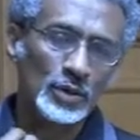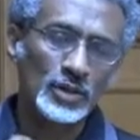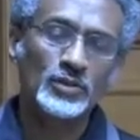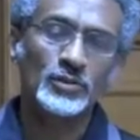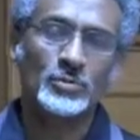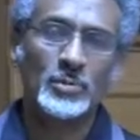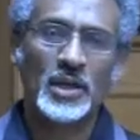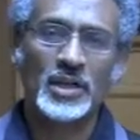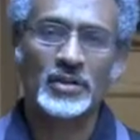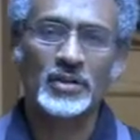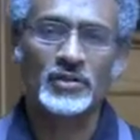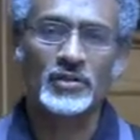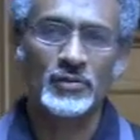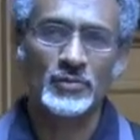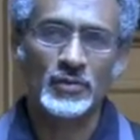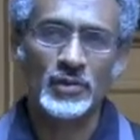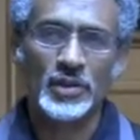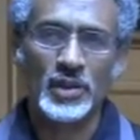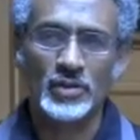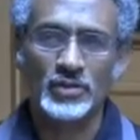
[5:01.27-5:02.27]
respect his
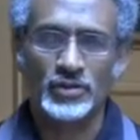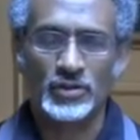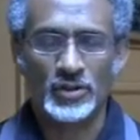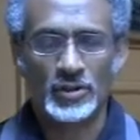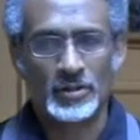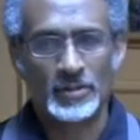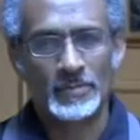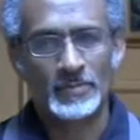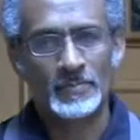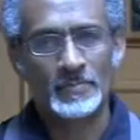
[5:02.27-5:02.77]
invitation.